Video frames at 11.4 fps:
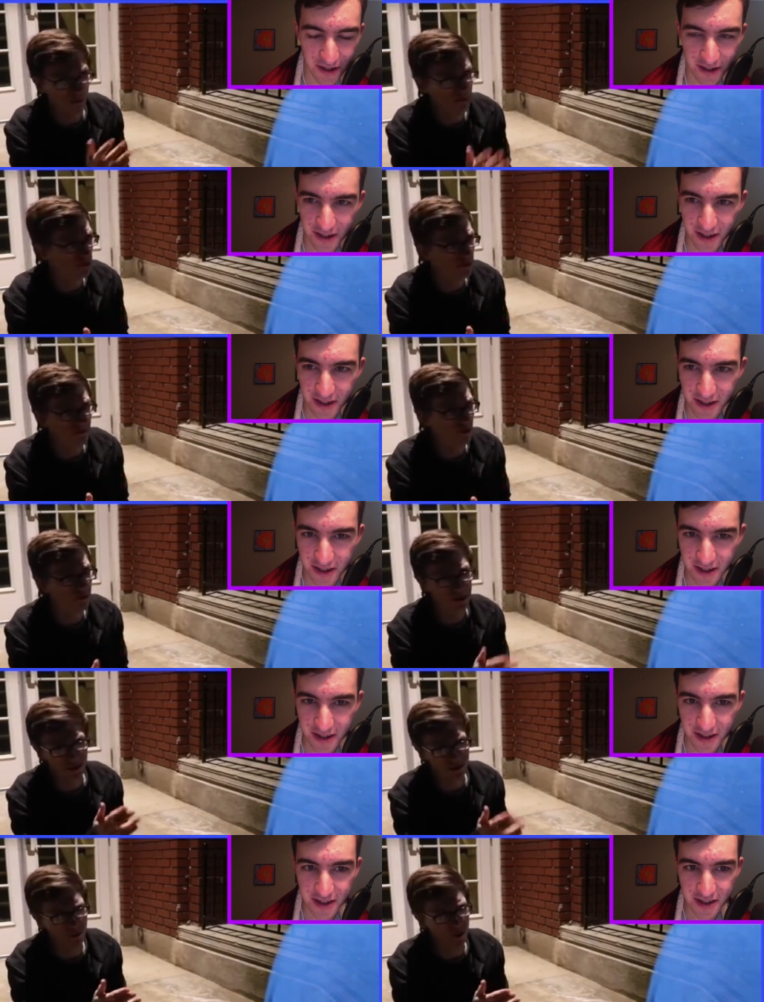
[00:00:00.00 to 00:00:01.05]
Speaker 1: appeared before
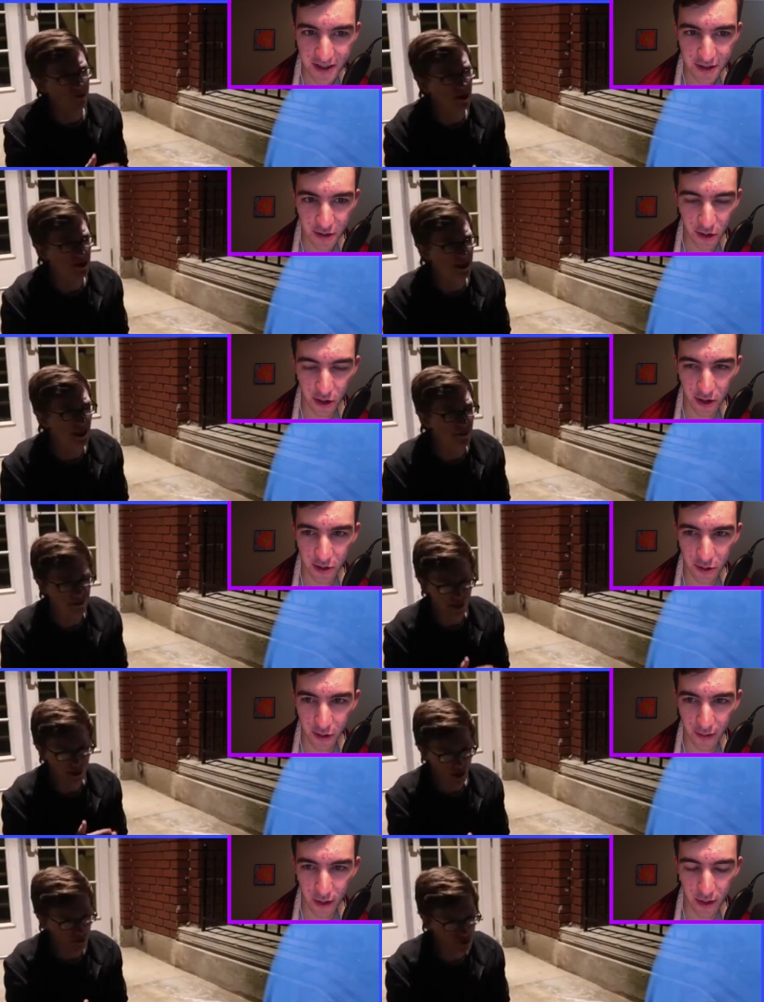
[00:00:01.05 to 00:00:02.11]
me, like you are right or now, and
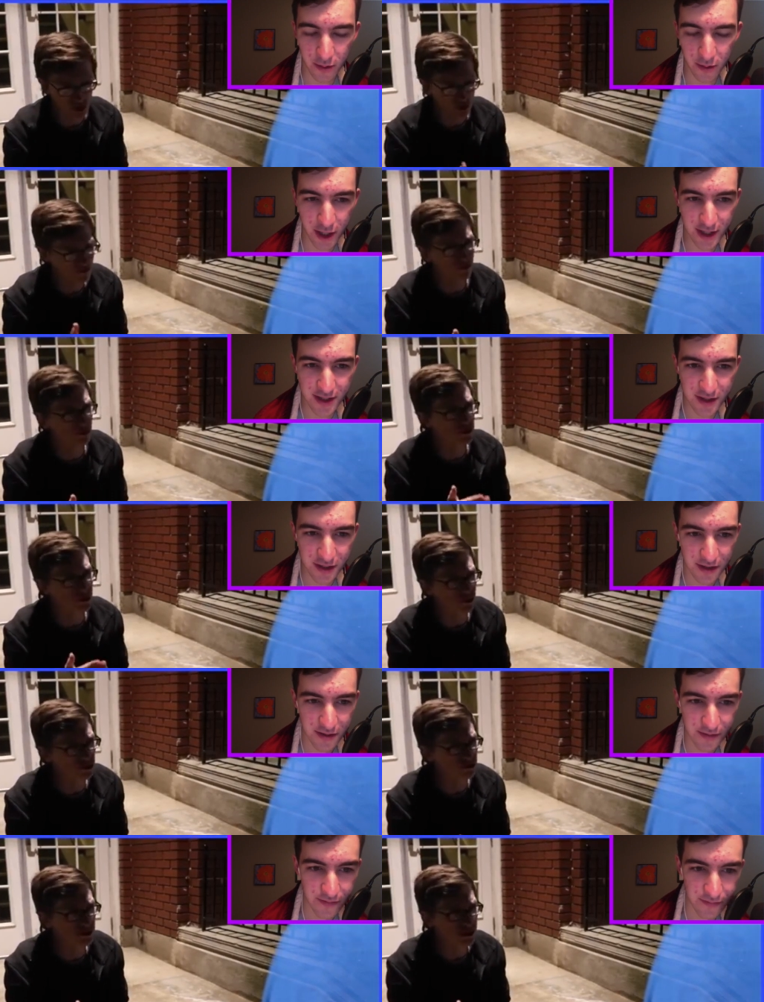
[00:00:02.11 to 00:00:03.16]
I harvested it, it for its
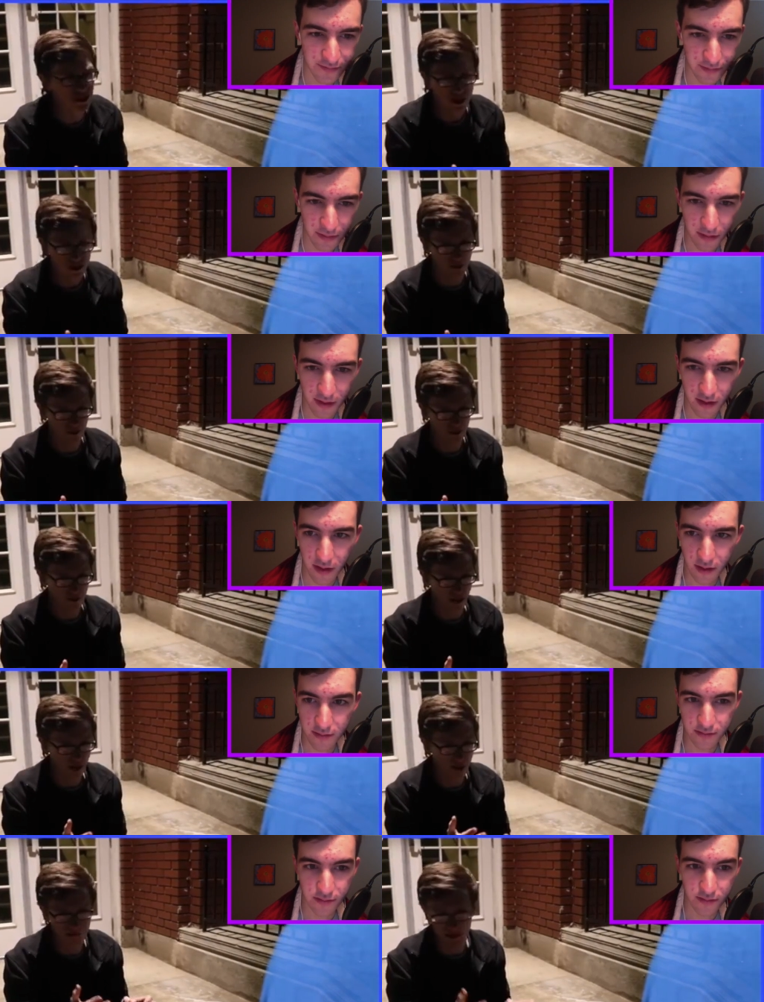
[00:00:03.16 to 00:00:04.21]
ghost meat, like I'm